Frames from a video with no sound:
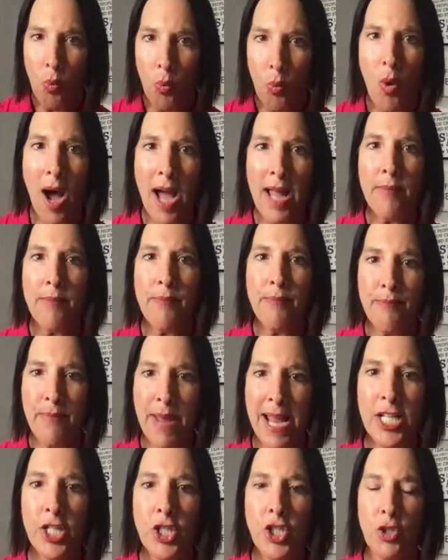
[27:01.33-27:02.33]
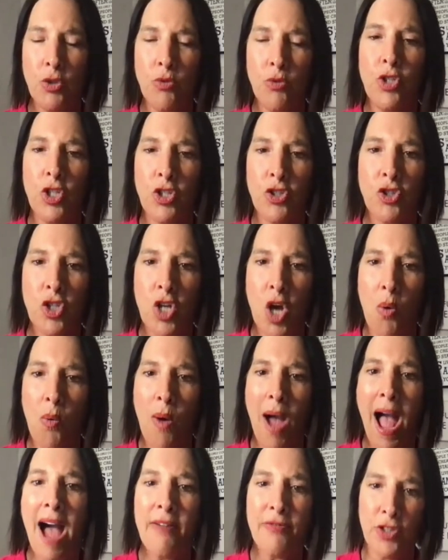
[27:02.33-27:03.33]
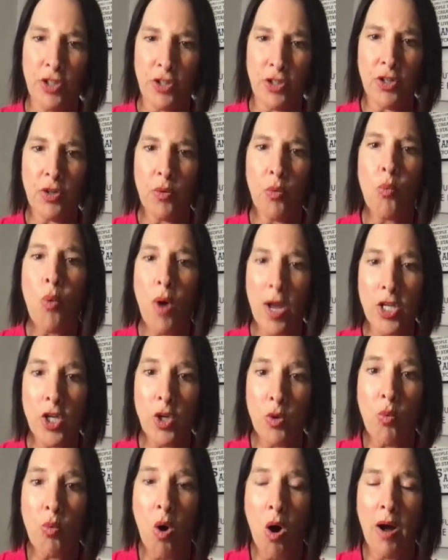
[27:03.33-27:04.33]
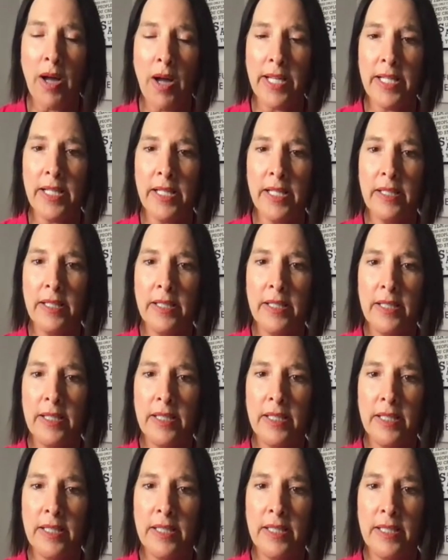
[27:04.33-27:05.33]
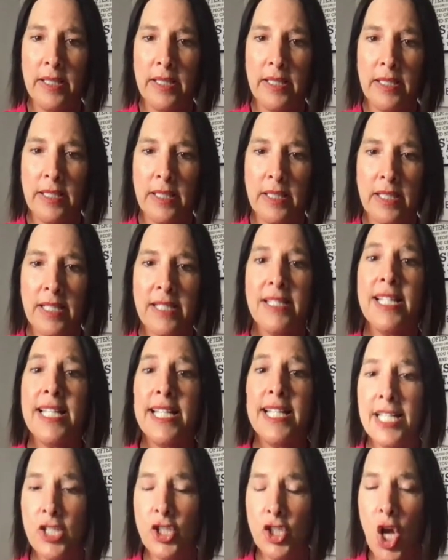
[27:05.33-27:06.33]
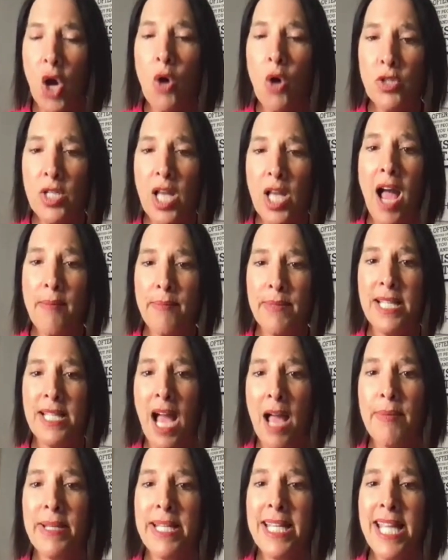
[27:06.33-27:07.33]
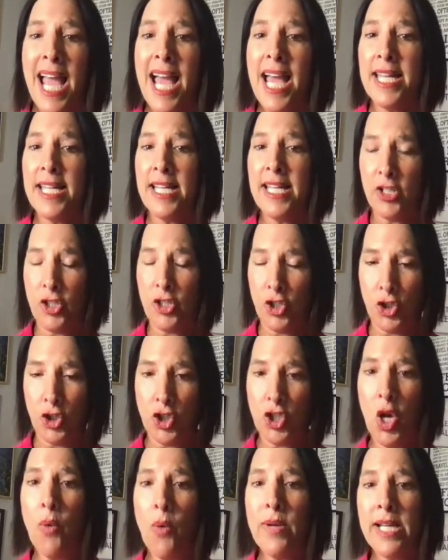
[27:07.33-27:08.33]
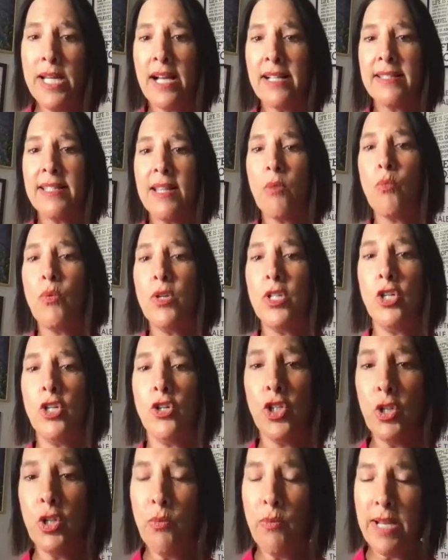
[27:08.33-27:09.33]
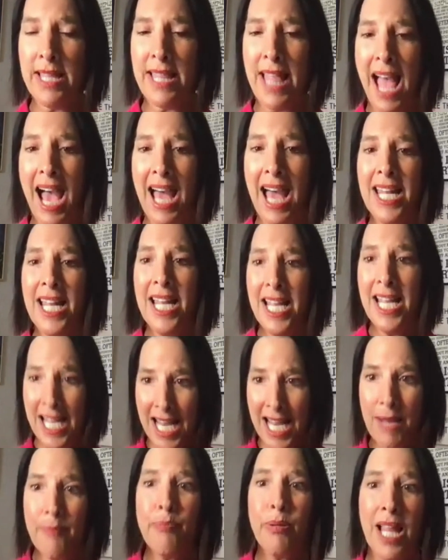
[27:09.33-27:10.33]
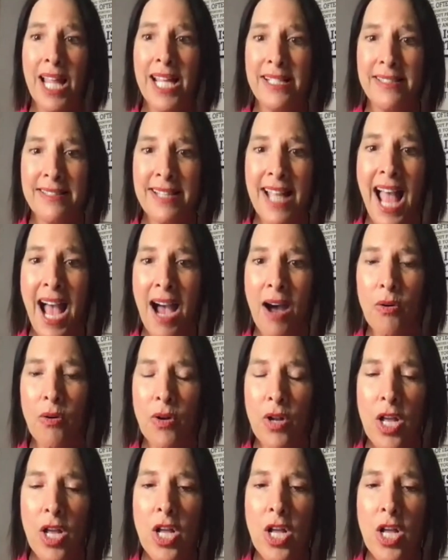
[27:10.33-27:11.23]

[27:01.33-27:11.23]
what makes you just go after what you want? Because it is shown time and time again, you're showing us that when you're doing that, it plays out